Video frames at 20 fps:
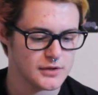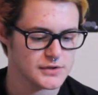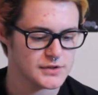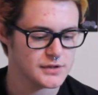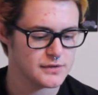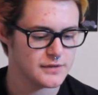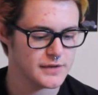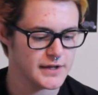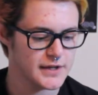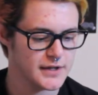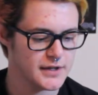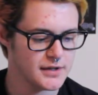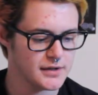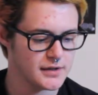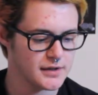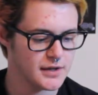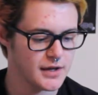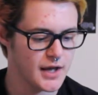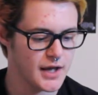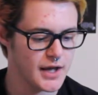So
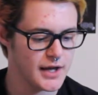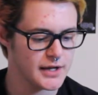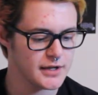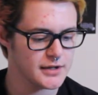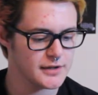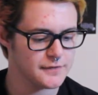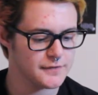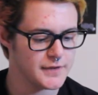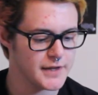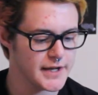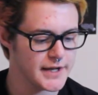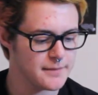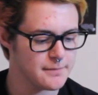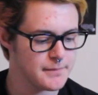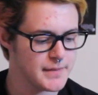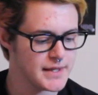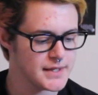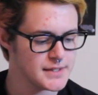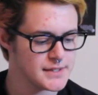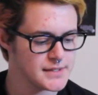they're kind of like
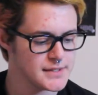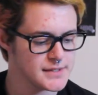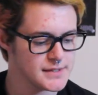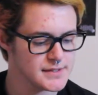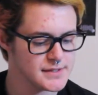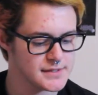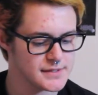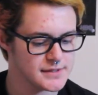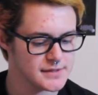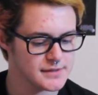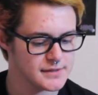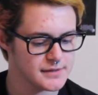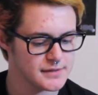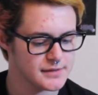mittens,